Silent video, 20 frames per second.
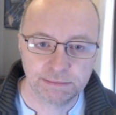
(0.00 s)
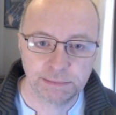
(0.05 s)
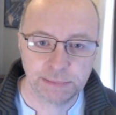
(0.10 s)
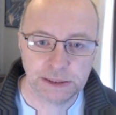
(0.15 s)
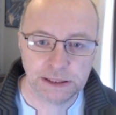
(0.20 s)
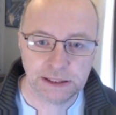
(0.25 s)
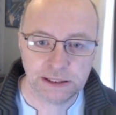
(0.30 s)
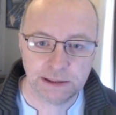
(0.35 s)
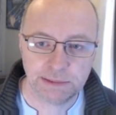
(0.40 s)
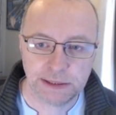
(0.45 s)

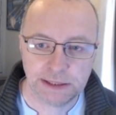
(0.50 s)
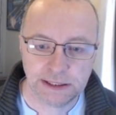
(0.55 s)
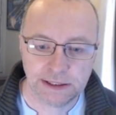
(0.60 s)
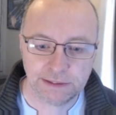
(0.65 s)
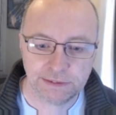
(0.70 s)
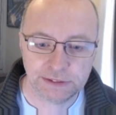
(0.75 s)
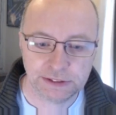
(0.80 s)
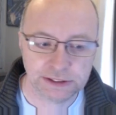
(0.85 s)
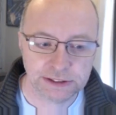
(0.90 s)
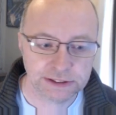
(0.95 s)
But I might
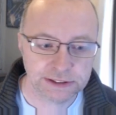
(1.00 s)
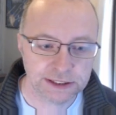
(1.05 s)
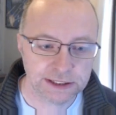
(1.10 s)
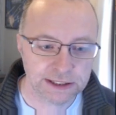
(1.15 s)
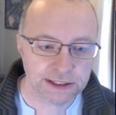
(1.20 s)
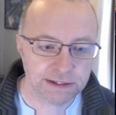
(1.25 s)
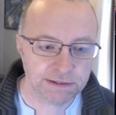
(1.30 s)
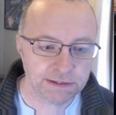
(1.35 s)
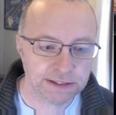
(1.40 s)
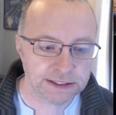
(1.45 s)
have to just
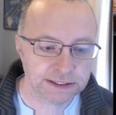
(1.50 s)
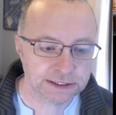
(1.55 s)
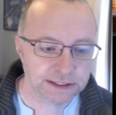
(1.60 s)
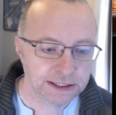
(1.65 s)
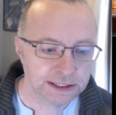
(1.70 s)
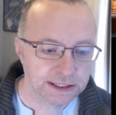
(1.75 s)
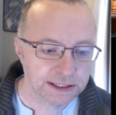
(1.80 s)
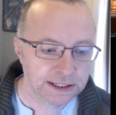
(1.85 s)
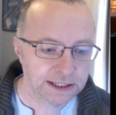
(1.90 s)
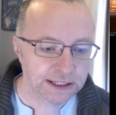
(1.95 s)
take that risk.
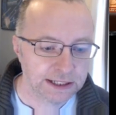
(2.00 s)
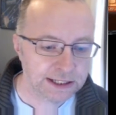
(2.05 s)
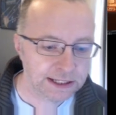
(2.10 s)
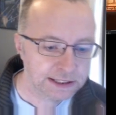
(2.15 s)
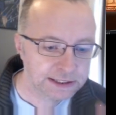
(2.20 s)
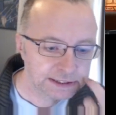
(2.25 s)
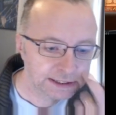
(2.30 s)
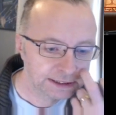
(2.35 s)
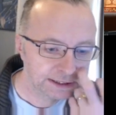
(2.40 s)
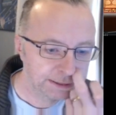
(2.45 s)

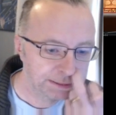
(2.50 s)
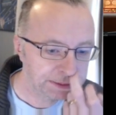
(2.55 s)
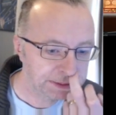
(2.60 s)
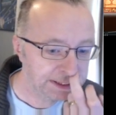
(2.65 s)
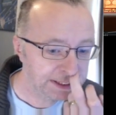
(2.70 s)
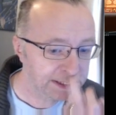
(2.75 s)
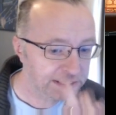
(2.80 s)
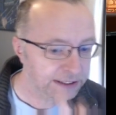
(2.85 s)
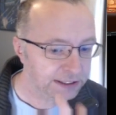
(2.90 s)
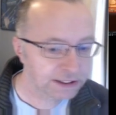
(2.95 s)
Again,
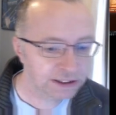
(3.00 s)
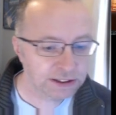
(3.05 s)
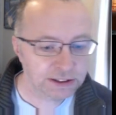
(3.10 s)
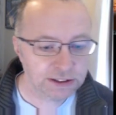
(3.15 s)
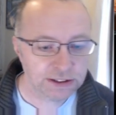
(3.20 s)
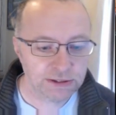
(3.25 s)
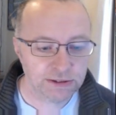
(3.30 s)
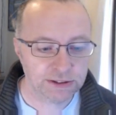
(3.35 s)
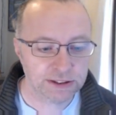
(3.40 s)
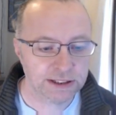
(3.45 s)
60%, I
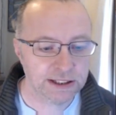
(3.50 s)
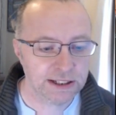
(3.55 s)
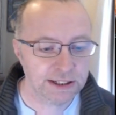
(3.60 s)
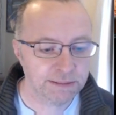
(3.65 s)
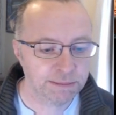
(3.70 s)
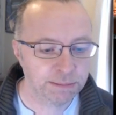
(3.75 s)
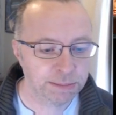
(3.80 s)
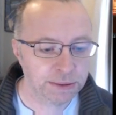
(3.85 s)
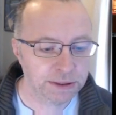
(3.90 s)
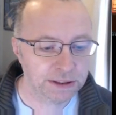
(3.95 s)
could use the
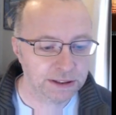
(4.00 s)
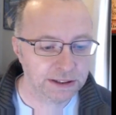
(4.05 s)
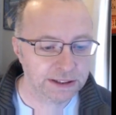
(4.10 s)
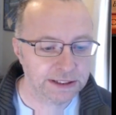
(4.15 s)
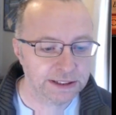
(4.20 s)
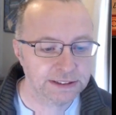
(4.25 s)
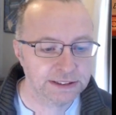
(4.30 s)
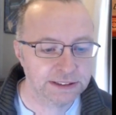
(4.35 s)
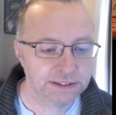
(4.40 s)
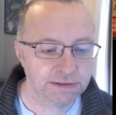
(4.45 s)
gun, but
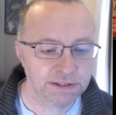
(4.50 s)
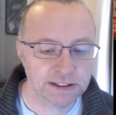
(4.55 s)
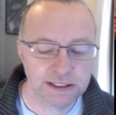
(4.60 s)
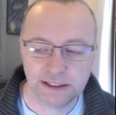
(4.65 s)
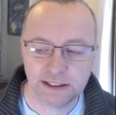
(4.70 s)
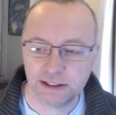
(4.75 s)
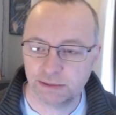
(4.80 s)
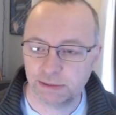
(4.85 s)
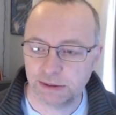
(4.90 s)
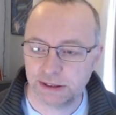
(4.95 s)
this is really
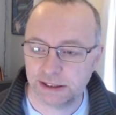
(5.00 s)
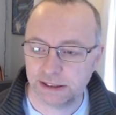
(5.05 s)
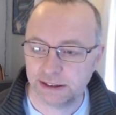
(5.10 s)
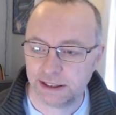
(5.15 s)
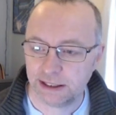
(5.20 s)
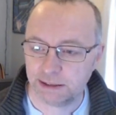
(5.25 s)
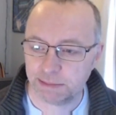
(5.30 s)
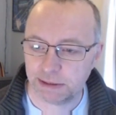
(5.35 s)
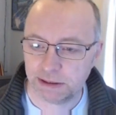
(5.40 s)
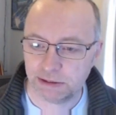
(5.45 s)
good with the
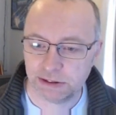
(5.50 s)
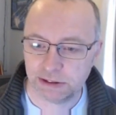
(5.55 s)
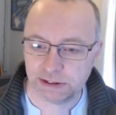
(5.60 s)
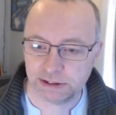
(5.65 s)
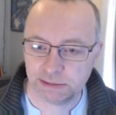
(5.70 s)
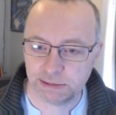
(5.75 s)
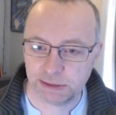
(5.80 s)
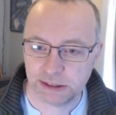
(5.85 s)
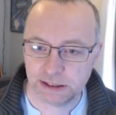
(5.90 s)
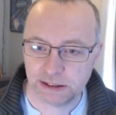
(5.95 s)
attack bonus,
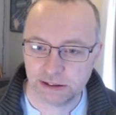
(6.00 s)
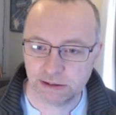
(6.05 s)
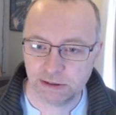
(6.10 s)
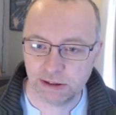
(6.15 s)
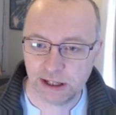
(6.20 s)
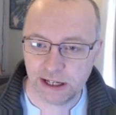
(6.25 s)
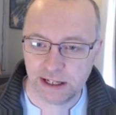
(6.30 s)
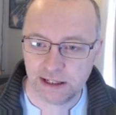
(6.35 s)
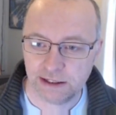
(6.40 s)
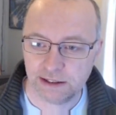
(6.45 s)
so I'm going to do
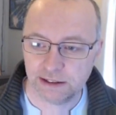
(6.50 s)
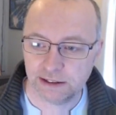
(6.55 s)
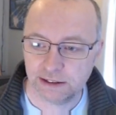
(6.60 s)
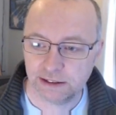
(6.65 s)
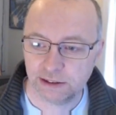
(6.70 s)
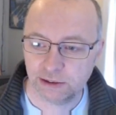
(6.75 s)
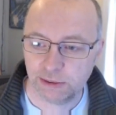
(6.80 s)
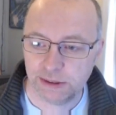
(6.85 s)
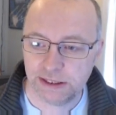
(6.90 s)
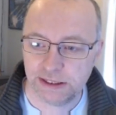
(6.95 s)
that.
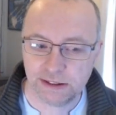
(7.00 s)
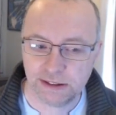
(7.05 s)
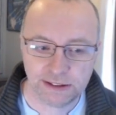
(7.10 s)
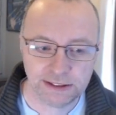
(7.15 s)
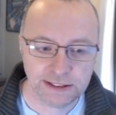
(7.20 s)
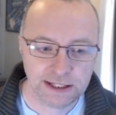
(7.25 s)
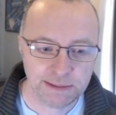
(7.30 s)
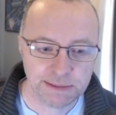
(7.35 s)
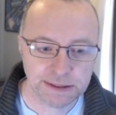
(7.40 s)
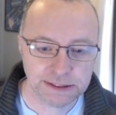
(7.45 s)
29
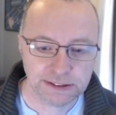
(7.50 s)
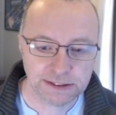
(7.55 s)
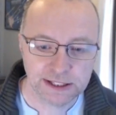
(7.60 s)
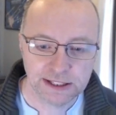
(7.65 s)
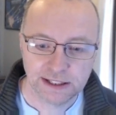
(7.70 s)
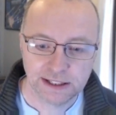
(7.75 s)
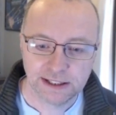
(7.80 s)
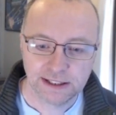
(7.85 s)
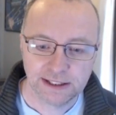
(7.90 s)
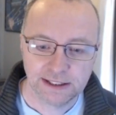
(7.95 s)
damage.
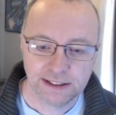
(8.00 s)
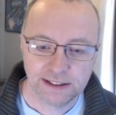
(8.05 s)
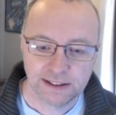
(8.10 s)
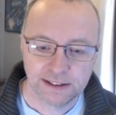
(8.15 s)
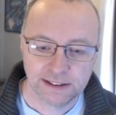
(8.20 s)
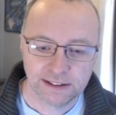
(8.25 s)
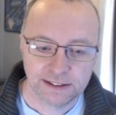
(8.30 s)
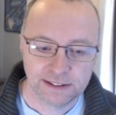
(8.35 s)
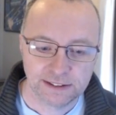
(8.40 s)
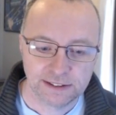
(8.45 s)

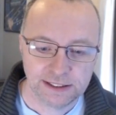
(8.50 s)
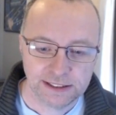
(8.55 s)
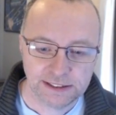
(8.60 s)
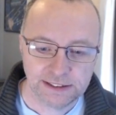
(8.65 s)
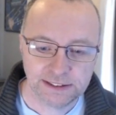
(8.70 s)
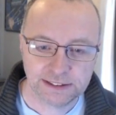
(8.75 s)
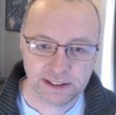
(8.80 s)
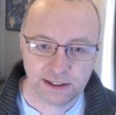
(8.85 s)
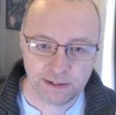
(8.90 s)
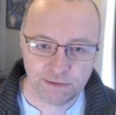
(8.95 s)

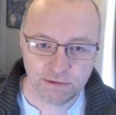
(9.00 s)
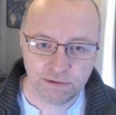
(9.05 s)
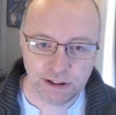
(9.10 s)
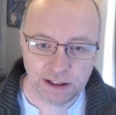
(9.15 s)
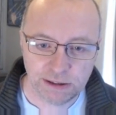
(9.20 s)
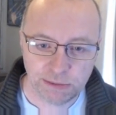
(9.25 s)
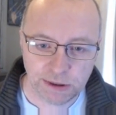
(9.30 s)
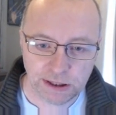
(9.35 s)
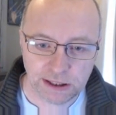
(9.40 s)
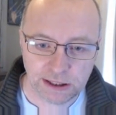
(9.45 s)
This is going
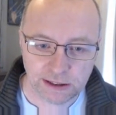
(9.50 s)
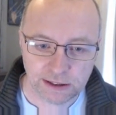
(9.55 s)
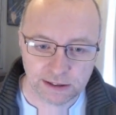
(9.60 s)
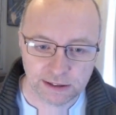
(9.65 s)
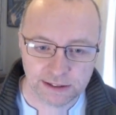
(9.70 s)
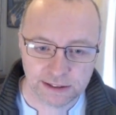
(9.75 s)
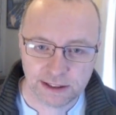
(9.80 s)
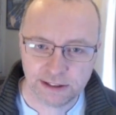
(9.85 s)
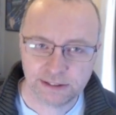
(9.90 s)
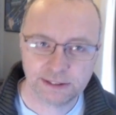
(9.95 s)
really well.
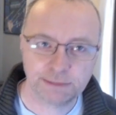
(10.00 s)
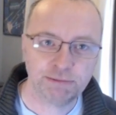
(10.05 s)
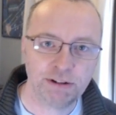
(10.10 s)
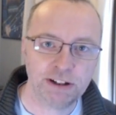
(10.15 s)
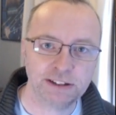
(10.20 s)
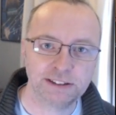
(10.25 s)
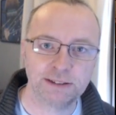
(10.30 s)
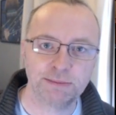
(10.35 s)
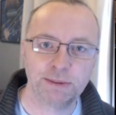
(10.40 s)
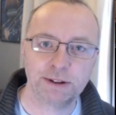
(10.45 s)
It's going
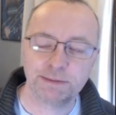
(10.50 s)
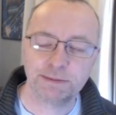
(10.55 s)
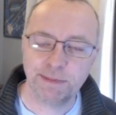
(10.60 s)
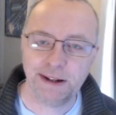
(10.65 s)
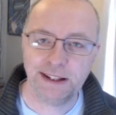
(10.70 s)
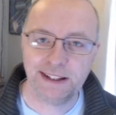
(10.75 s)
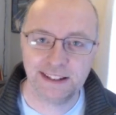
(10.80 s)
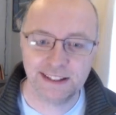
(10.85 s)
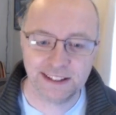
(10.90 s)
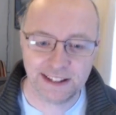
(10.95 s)
surprisingly well. It's
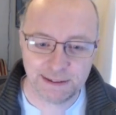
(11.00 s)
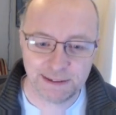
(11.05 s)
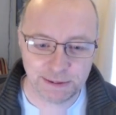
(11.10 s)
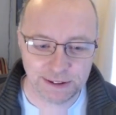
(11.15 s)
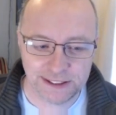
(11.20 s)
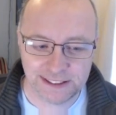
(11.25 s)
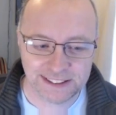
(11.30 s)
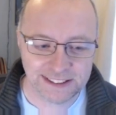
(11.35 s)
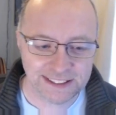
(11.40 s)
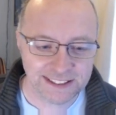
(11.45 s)
making the game a
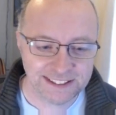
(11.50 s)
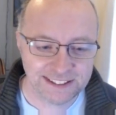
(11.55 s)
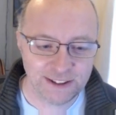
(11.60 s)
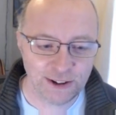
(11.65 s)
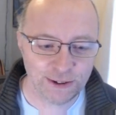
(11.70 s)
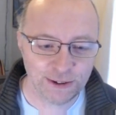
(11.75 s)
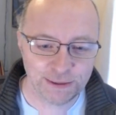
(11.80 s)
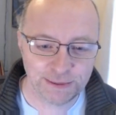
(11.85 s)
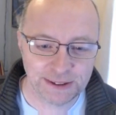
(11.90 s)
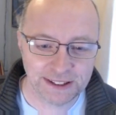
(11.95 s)
lot easier. It's
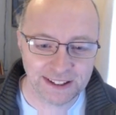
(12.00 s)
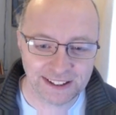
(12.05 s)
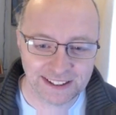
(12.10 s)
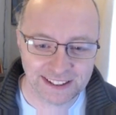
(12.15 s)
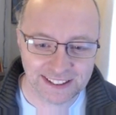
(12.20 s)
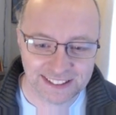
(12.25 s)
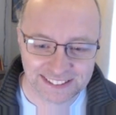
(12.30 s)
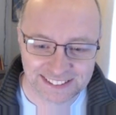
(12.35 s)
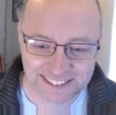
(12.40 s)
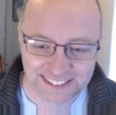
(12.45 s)
not normally like
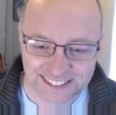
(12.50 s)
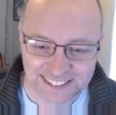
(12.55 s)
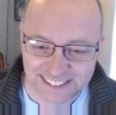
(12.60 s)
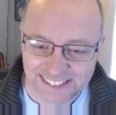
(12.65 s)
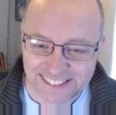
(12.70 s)
this.